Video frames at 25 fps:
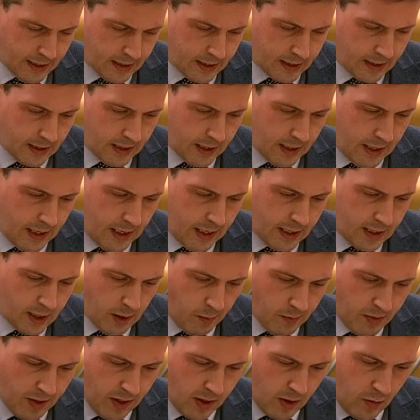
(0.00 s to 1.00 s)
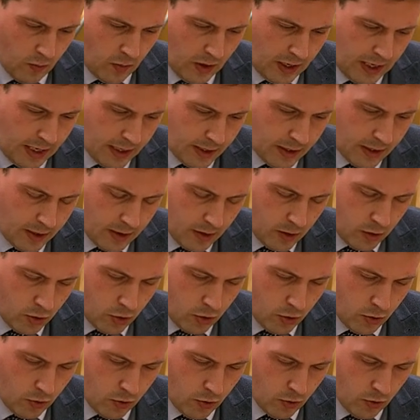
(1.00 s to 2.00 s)
is something that we need
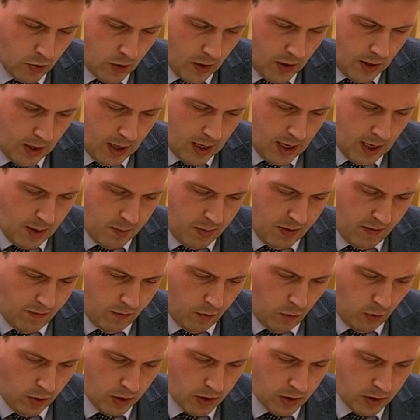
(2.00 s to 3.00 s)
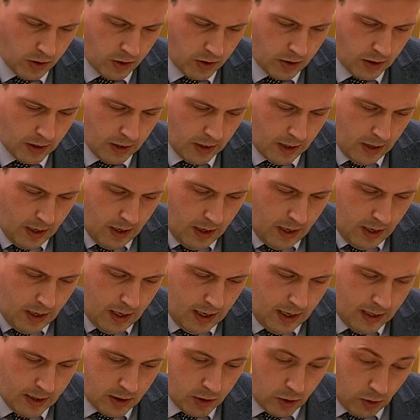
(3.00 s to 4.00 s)
to be focused on.
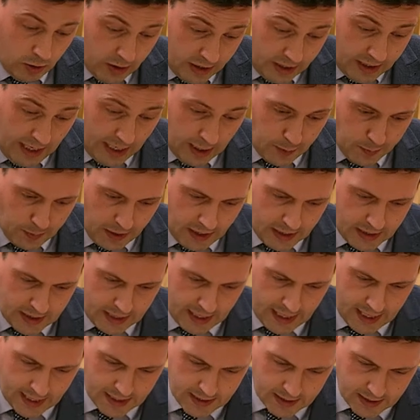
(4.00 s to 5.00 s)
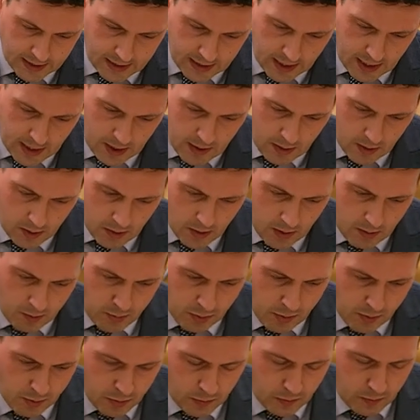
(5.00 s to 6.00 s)
Scottish Enterprise has
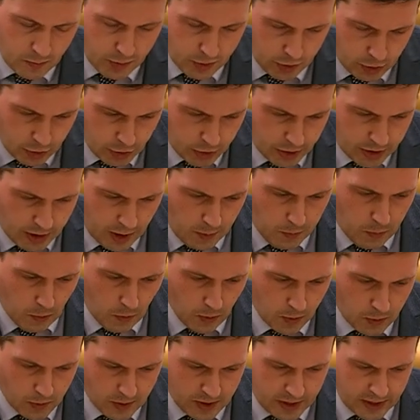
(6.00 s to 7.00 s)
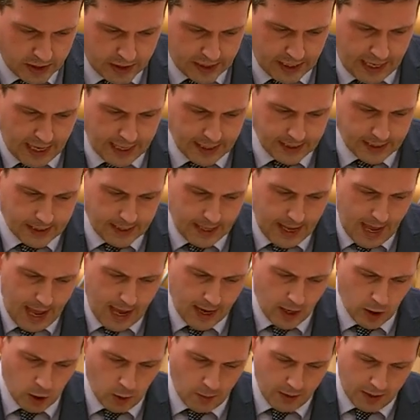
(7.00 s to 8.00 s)
produced a report which assessed the
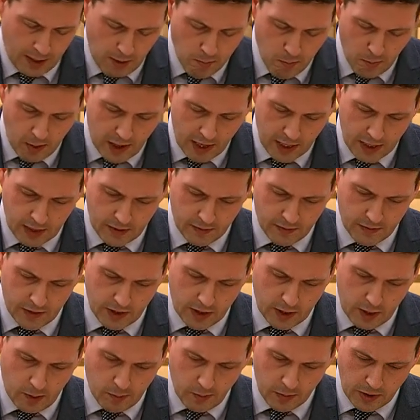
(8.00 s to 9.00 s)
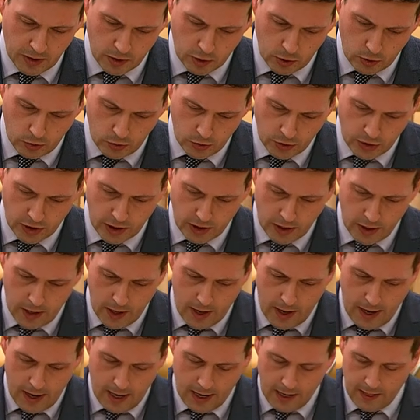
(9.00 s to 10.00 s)
economic impact of the company's closure.
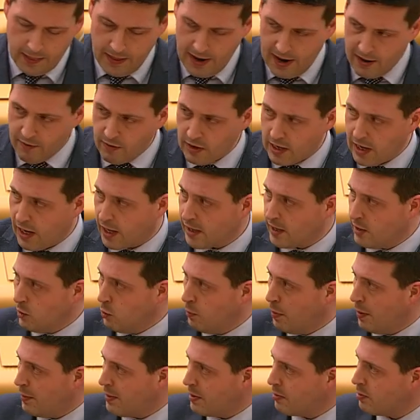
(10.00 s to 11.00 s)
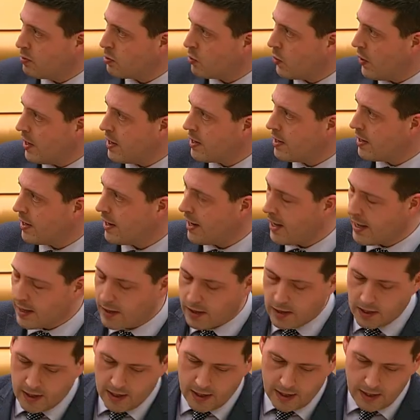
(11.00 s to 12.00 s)
And in that regard, Neil Bibby was quite
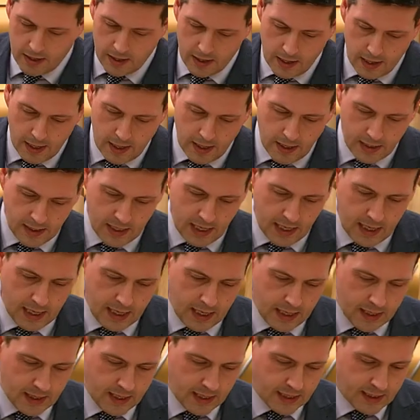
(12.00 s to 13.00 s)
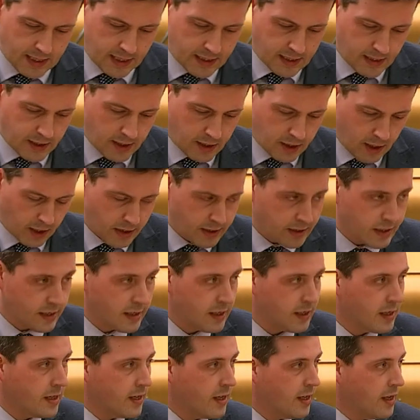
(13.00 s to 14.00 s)
correct to say this isn't
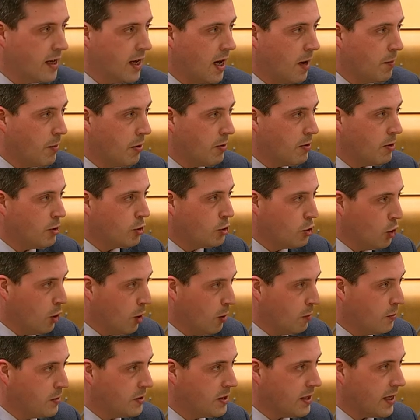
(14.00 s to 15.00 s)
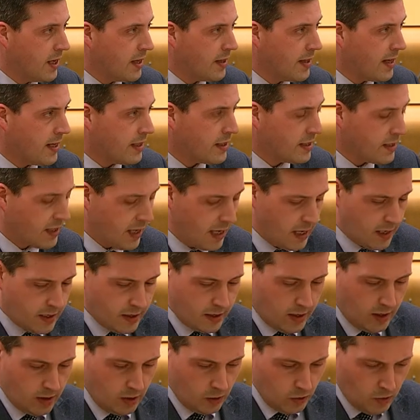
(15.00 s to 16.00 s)
just about the jobs at that
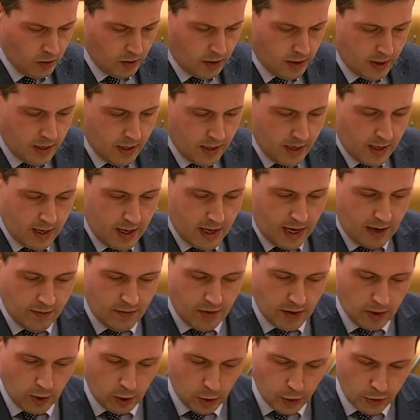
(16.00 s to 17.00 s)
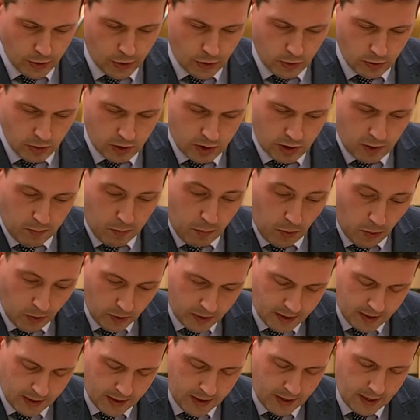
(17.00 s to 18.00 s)
site alone. If you include those
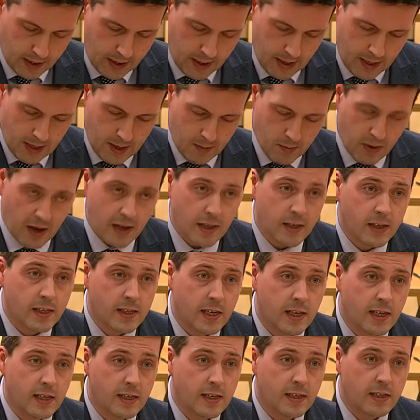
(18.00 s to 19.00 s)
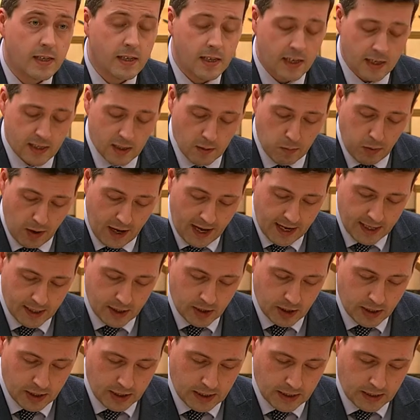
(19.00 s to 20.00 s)
supported by the site's supply
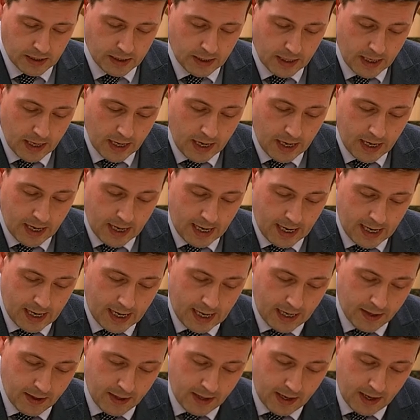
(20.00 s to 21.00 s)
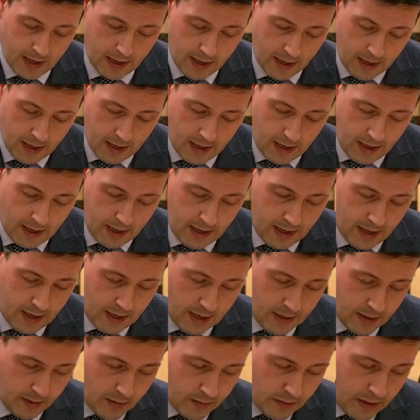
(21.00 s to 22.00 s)
chain and the
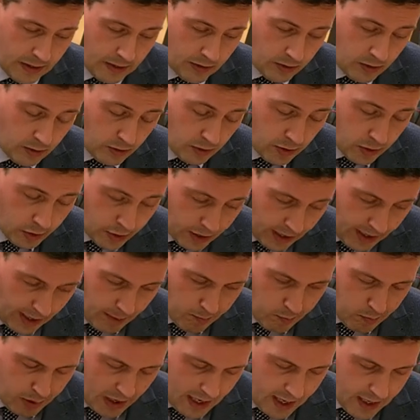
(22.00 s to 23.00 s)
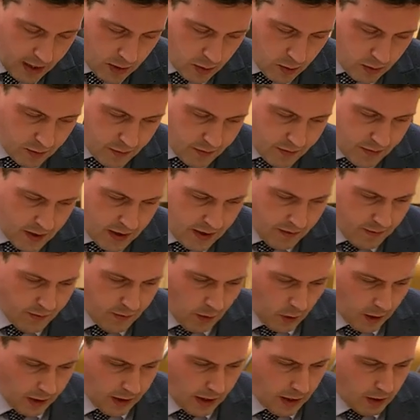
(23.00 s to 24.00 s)
included impact of
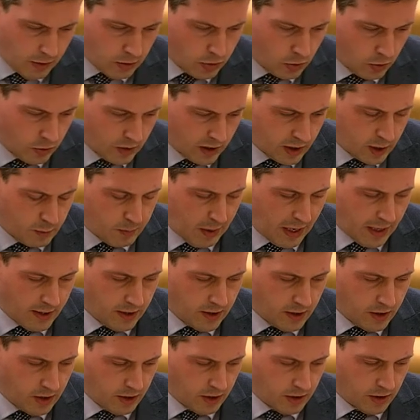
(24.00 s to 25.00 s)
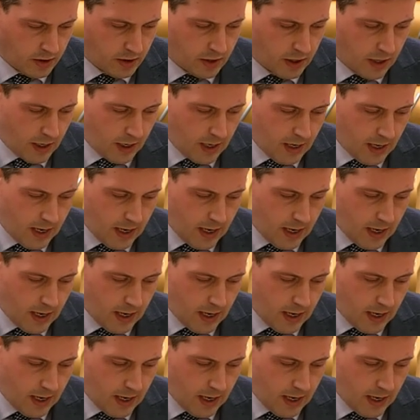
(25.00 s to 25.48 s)
falling household expenditures,